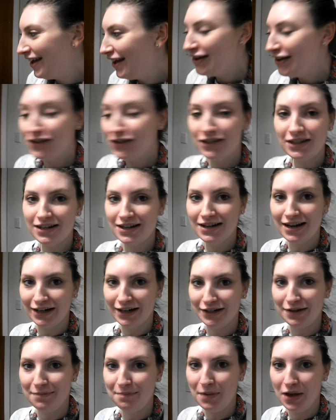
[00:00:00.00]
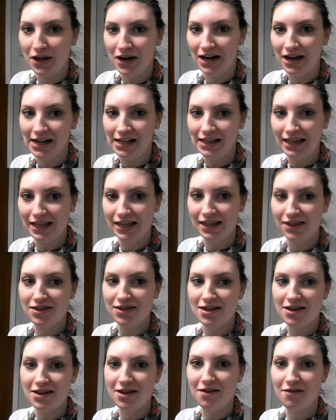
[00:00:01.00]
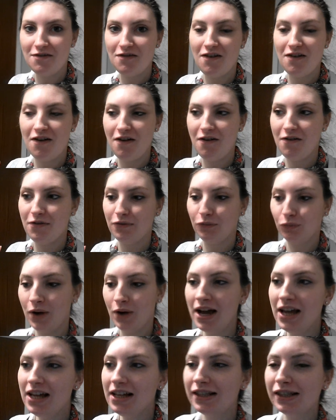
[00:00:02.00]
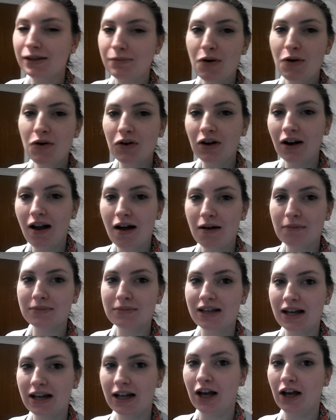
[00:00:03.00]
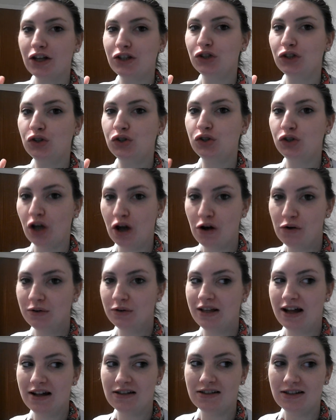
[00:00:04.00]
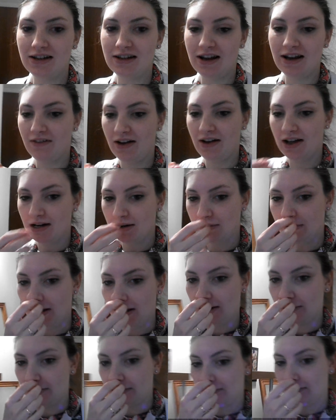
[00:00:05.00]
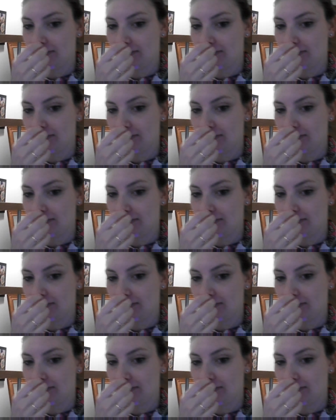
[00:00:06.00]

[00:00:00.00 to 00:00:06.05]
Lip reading: She didn't actually bin anything. Why are smoke alarms like so sensitive? I don't know.